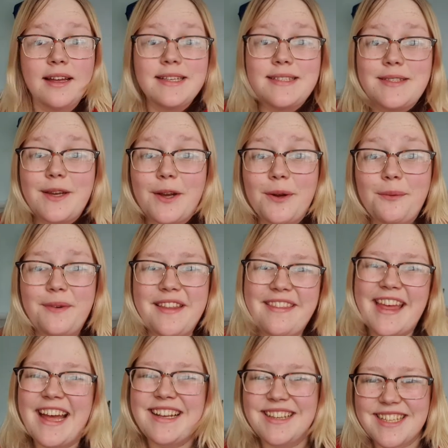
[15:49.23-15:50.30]
So with
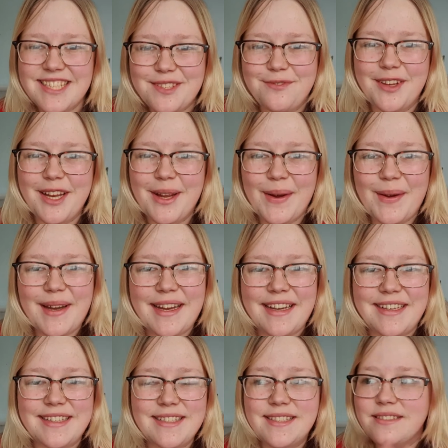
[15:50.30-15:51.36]
that, this video
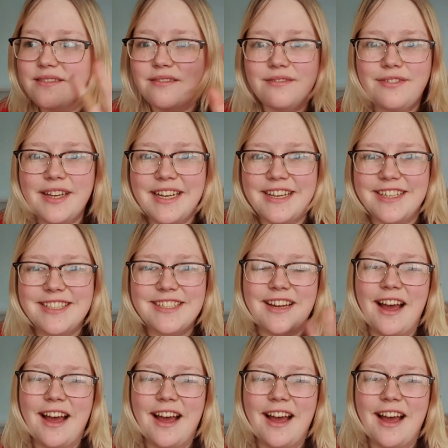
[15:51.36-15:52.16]
is finished.